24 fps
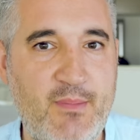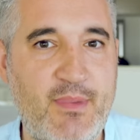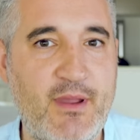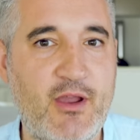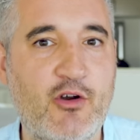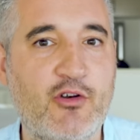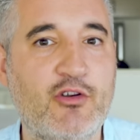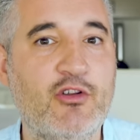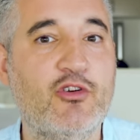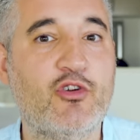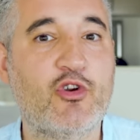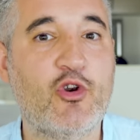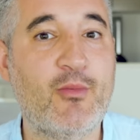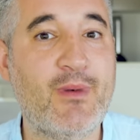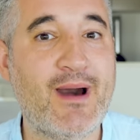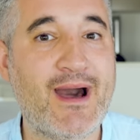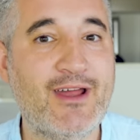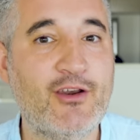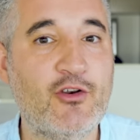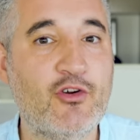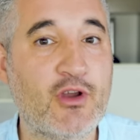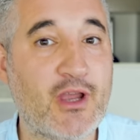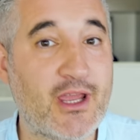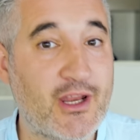The pecorino
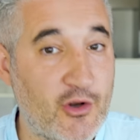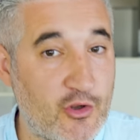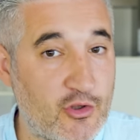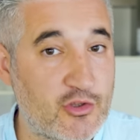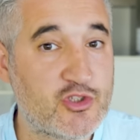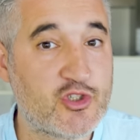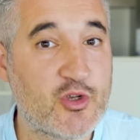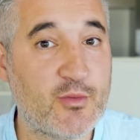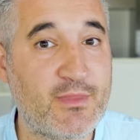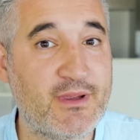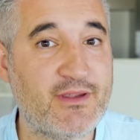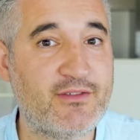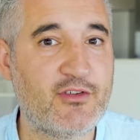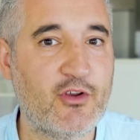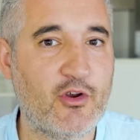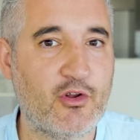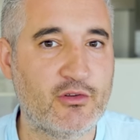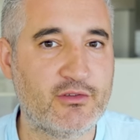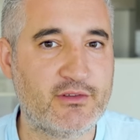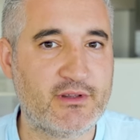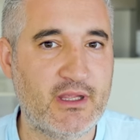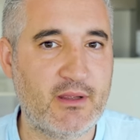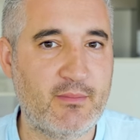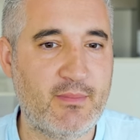Romano can also be
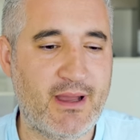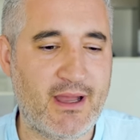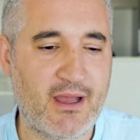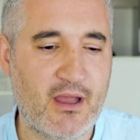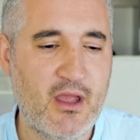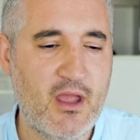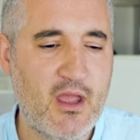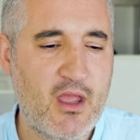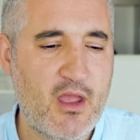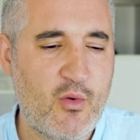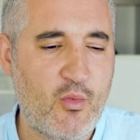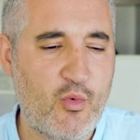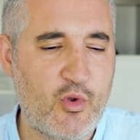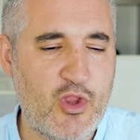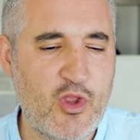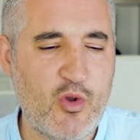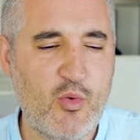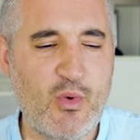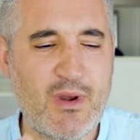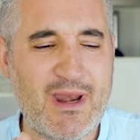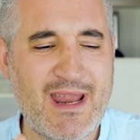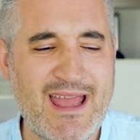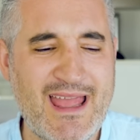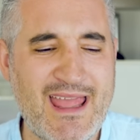salty, but we
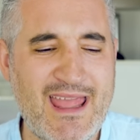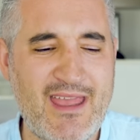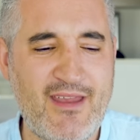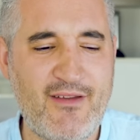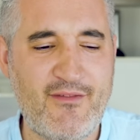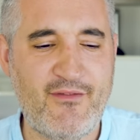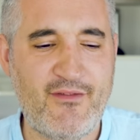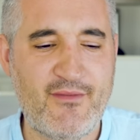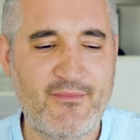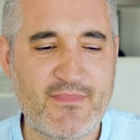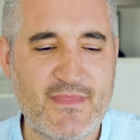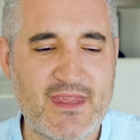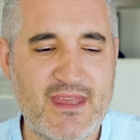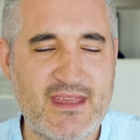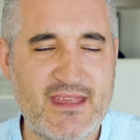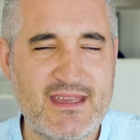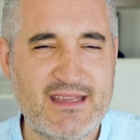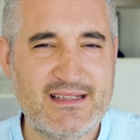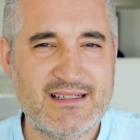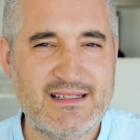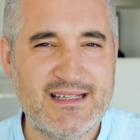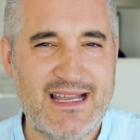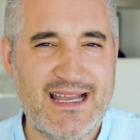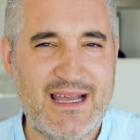don't want to have
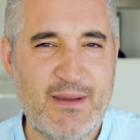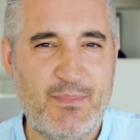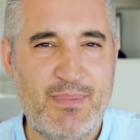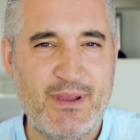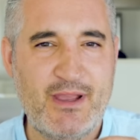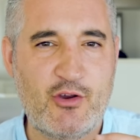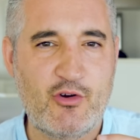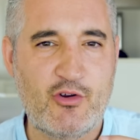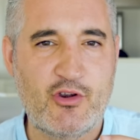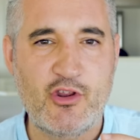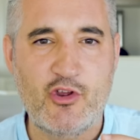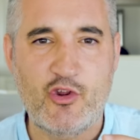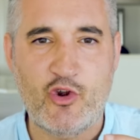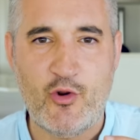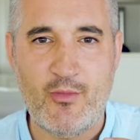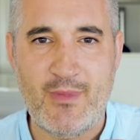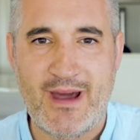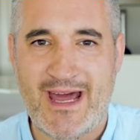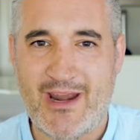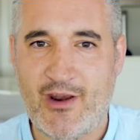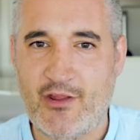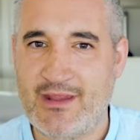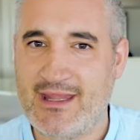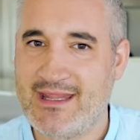a pecorino
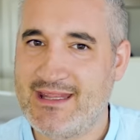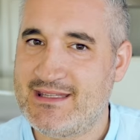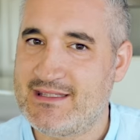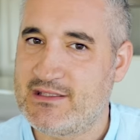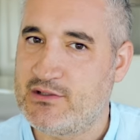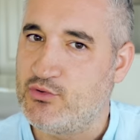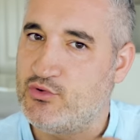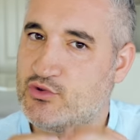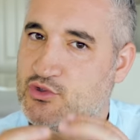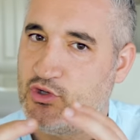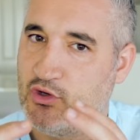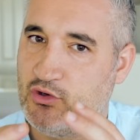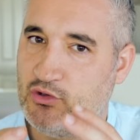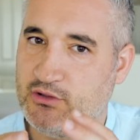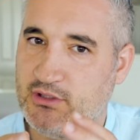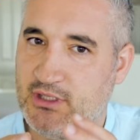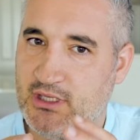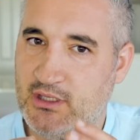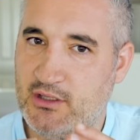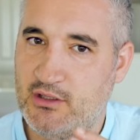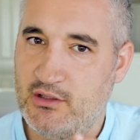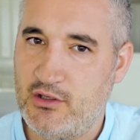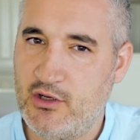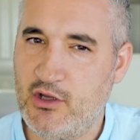Romano that is too
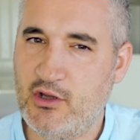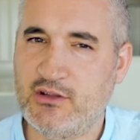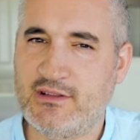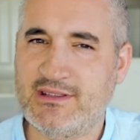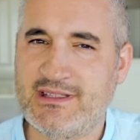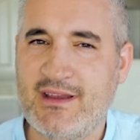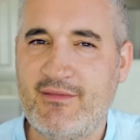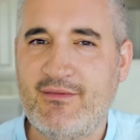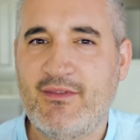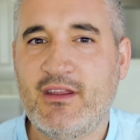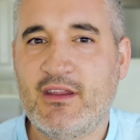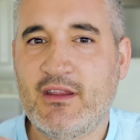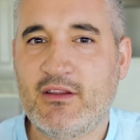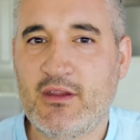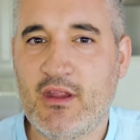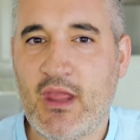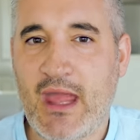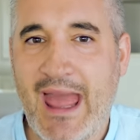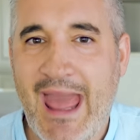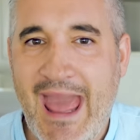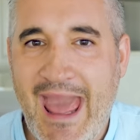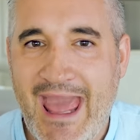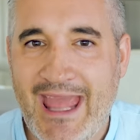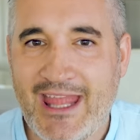salty. Not something
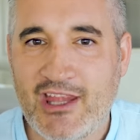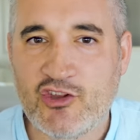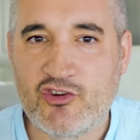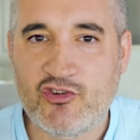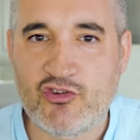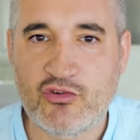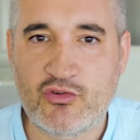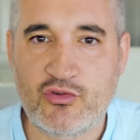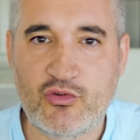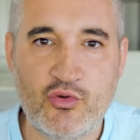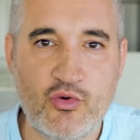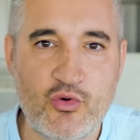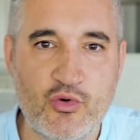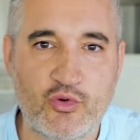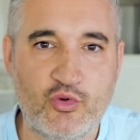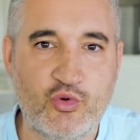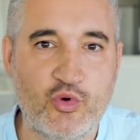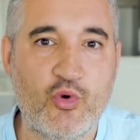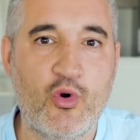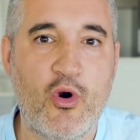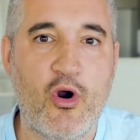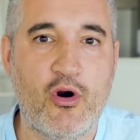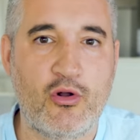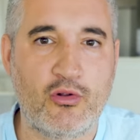aged too
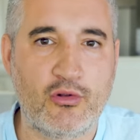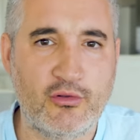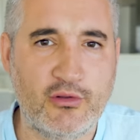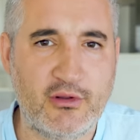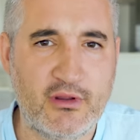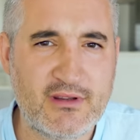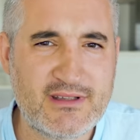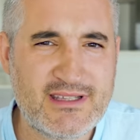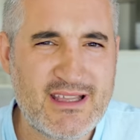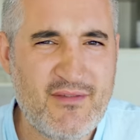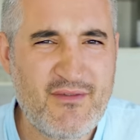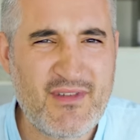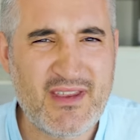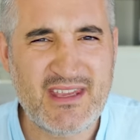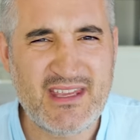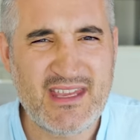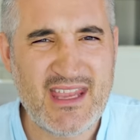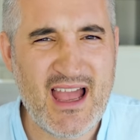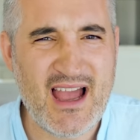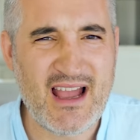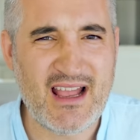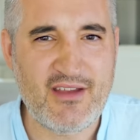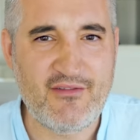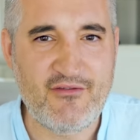old. Something
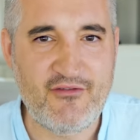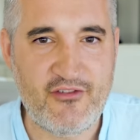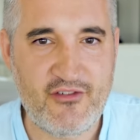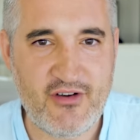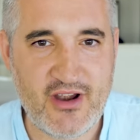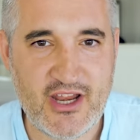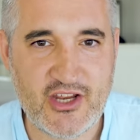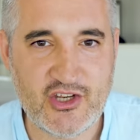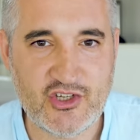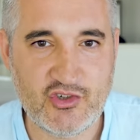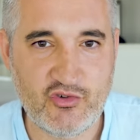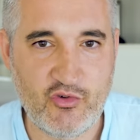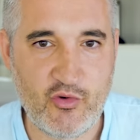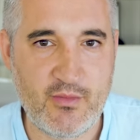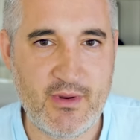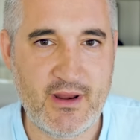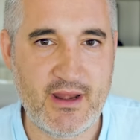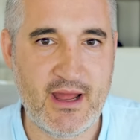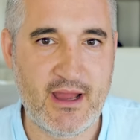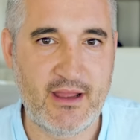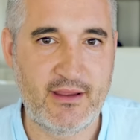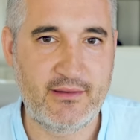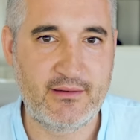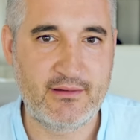young and fresh would
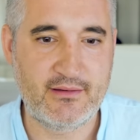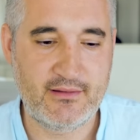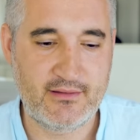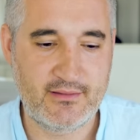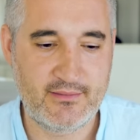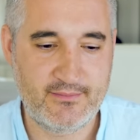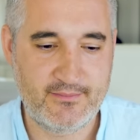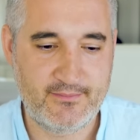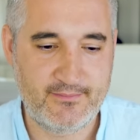be nice.